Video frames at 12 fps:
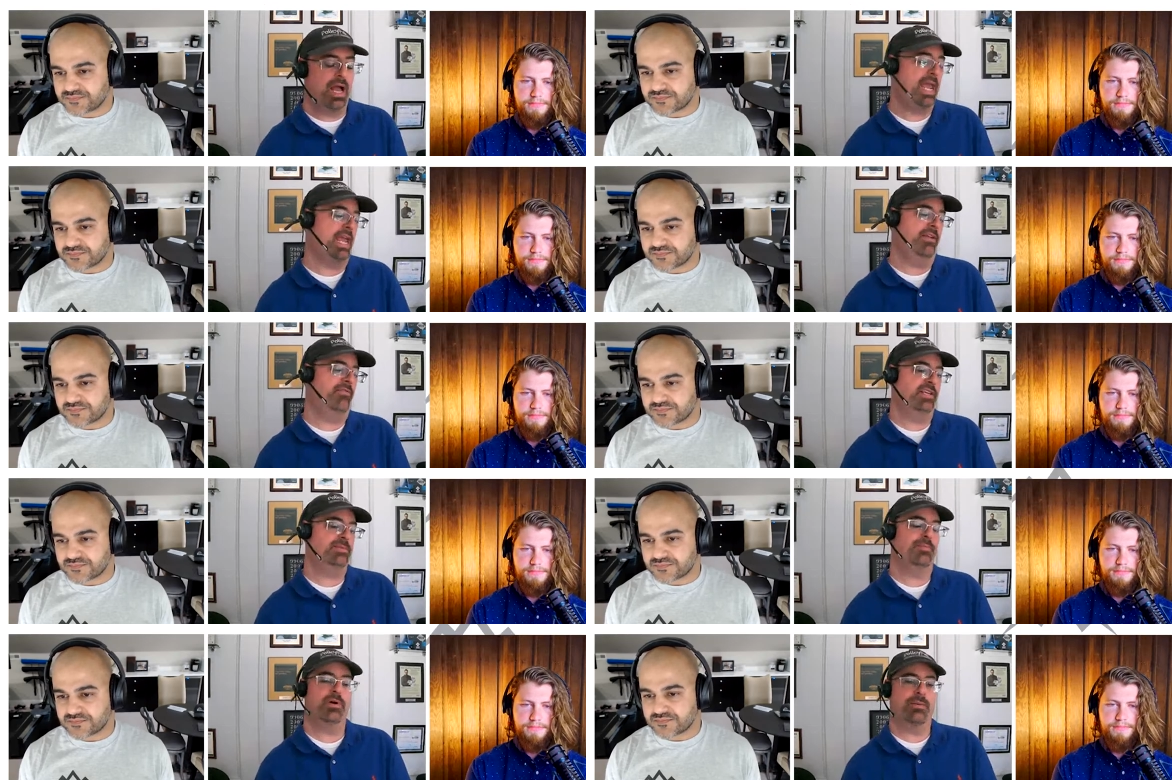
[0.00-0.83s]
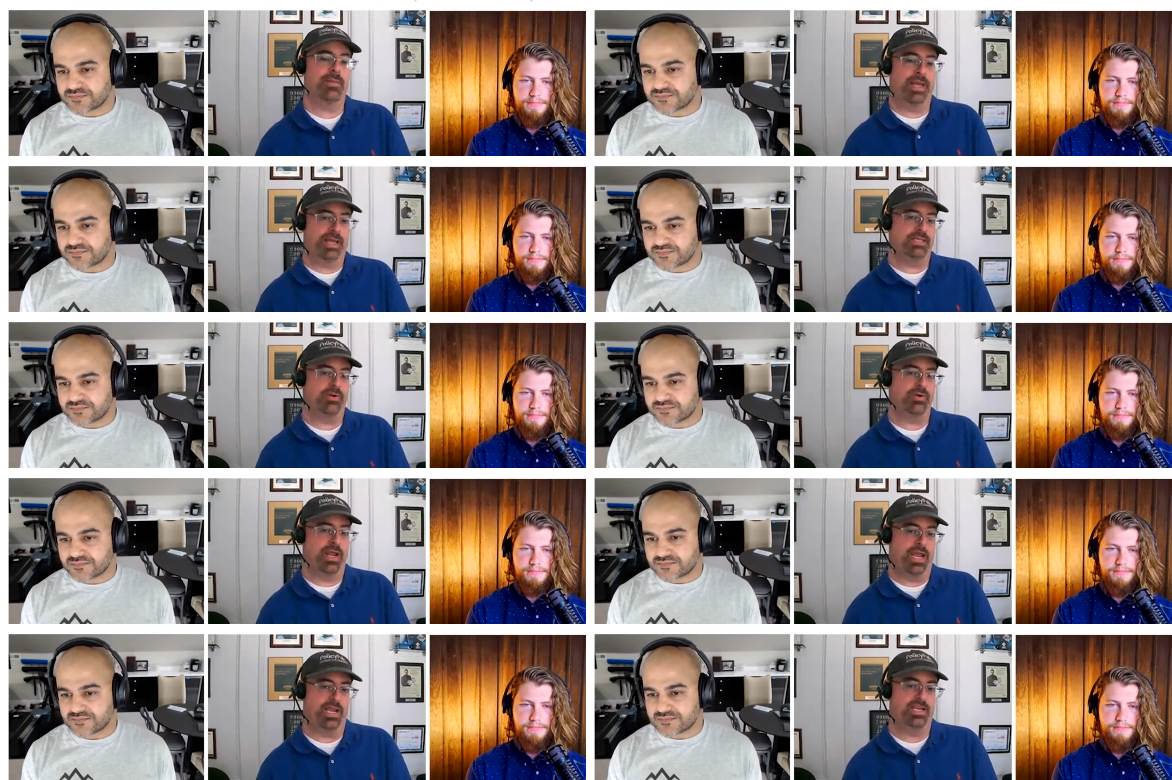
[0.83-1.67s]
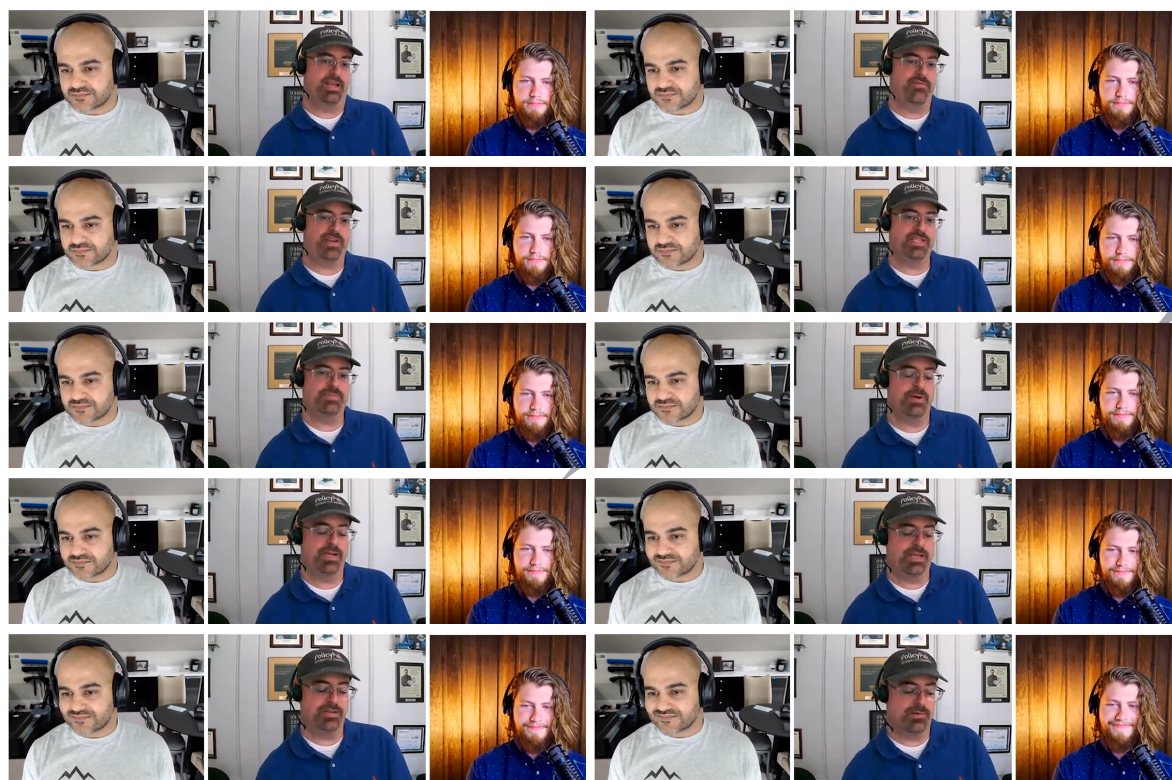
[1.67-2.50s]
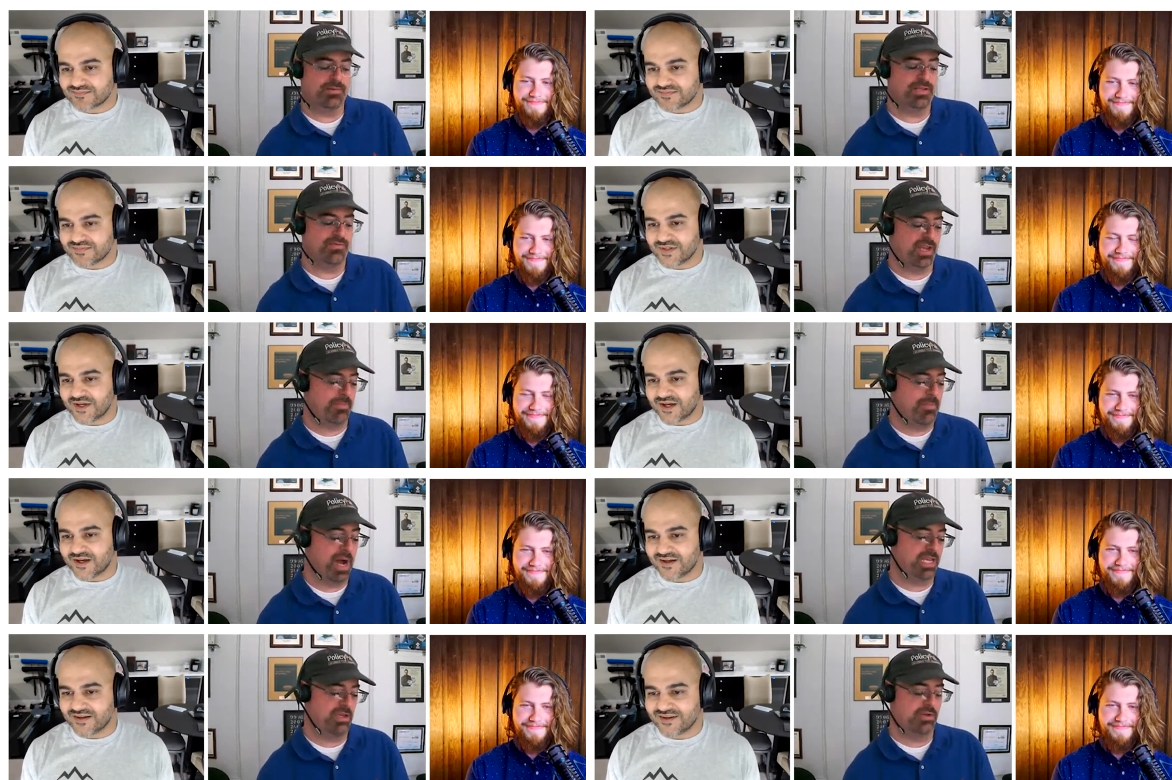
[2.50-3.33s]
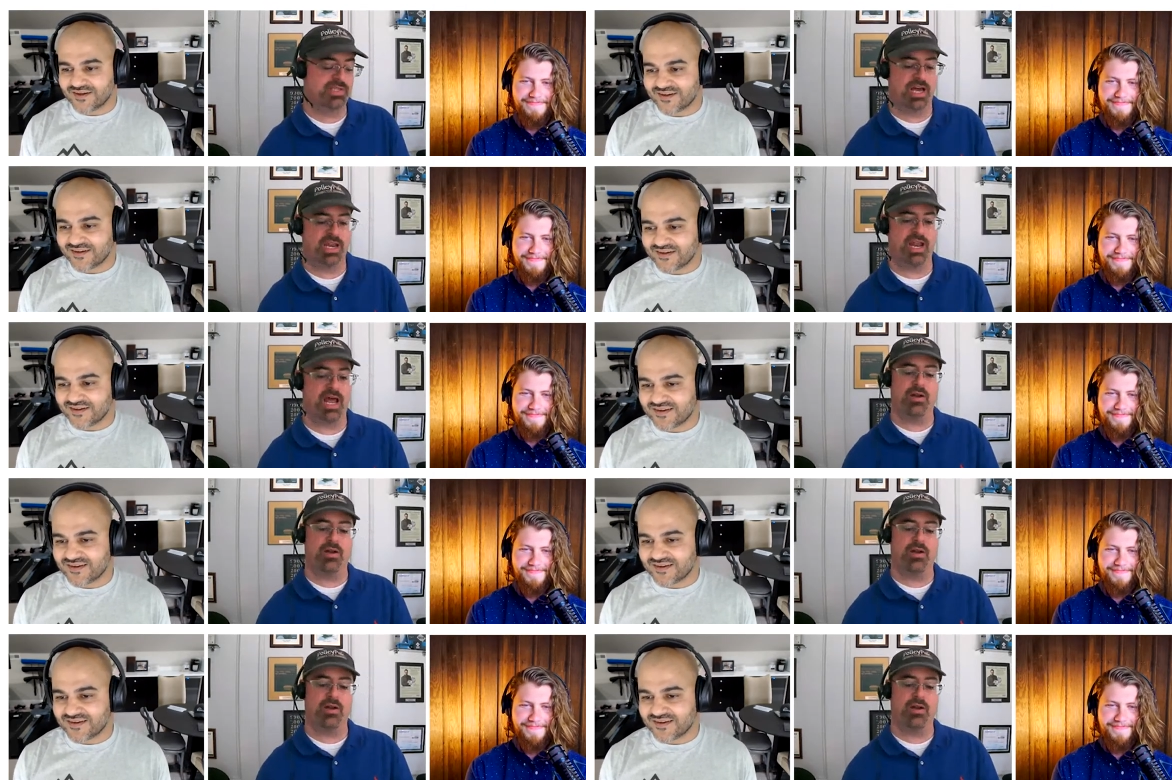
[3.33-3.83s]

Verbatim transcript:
Speaker 1: I hate Facebook. I'm like sort of anti-Facebook in terms of like yeah. my use on it.